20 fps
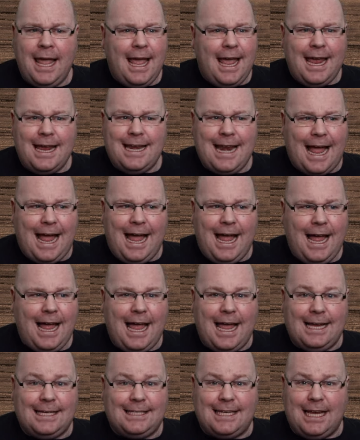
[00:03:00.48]
In our
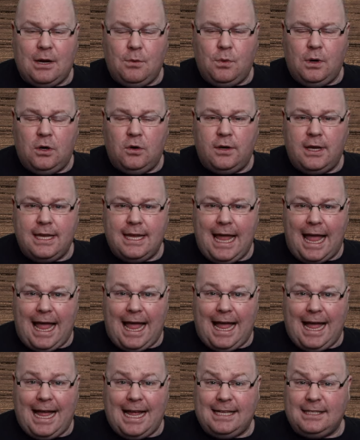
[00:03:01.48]
essay, we're looking
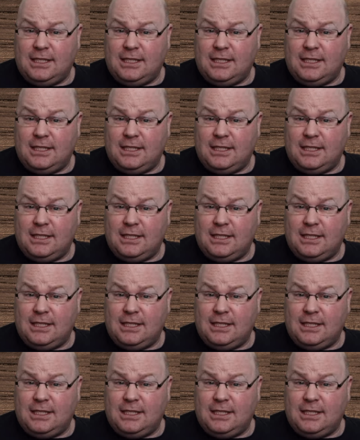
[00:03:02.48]
at